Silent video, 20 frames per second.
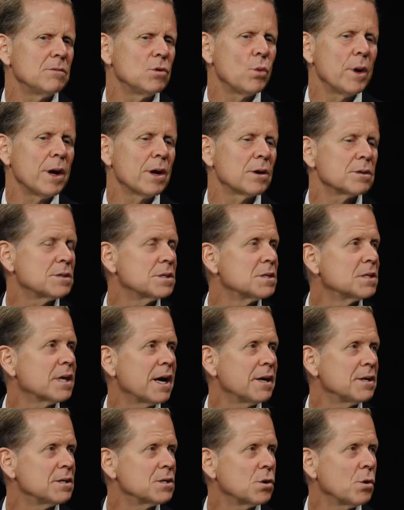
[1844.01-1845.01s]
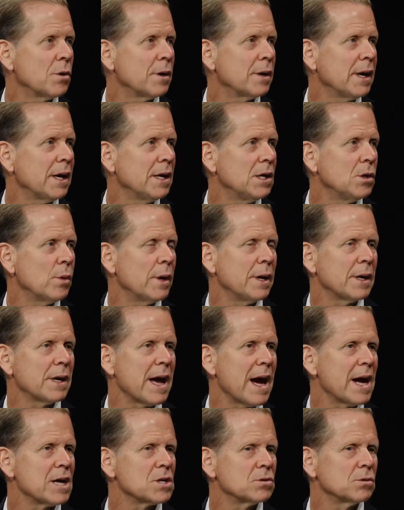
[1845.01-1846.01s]
the way our society is going anyway,
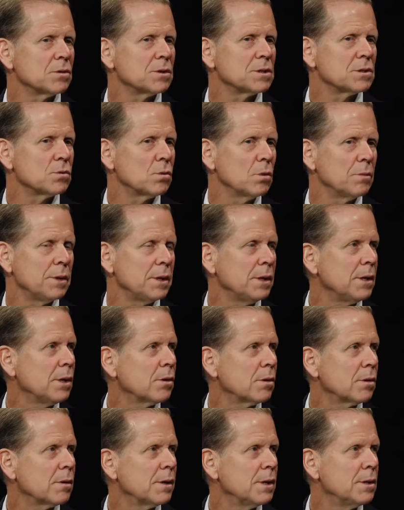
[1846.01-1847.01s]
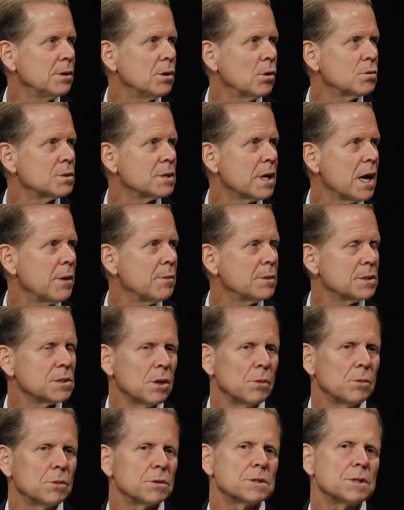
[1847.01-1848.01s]
cashless will be here in no time. It's
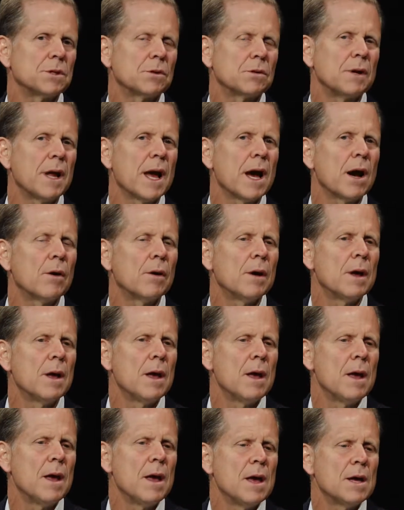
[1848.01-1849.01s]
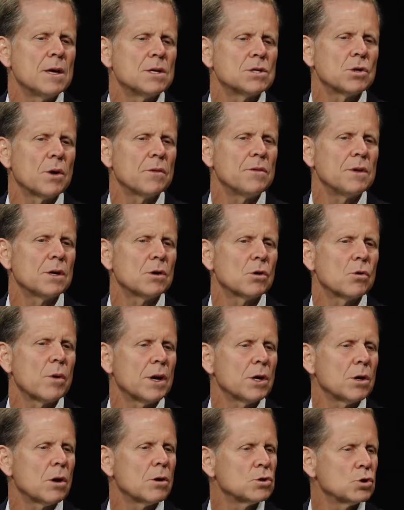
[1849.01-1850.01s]
almost here now. So I think a
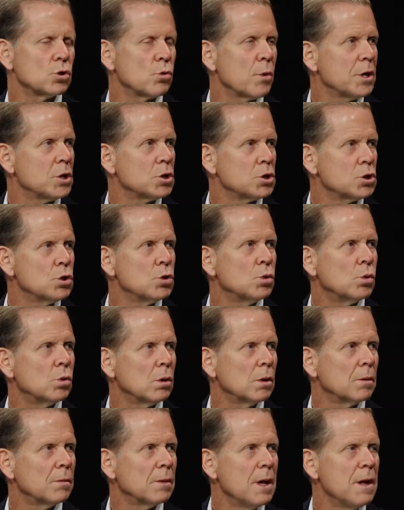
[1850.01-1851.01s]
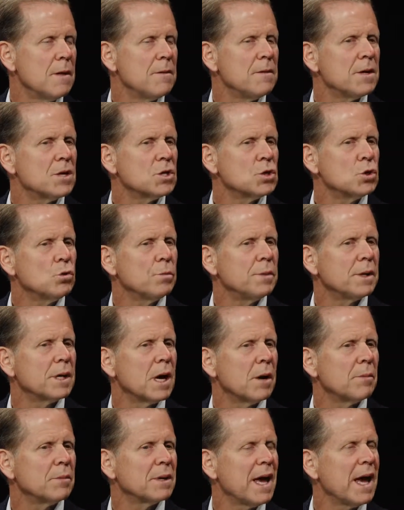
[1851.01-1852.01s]
credit card is a great tool. The issue will
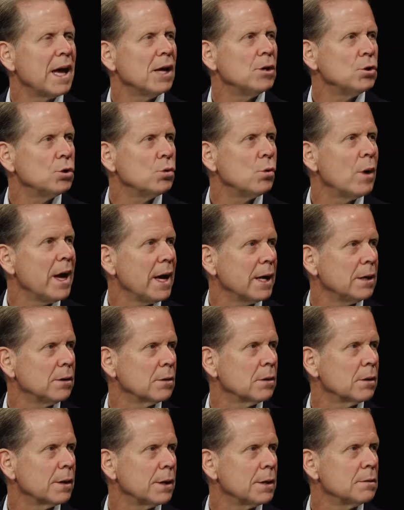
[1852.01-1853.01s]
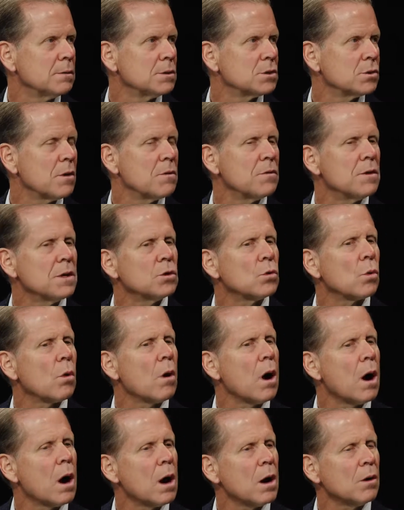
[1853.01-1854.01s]
become, can you handle it? So I think there
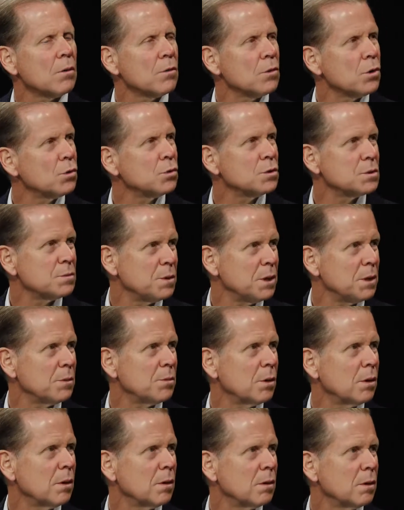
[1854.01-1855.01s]
are those people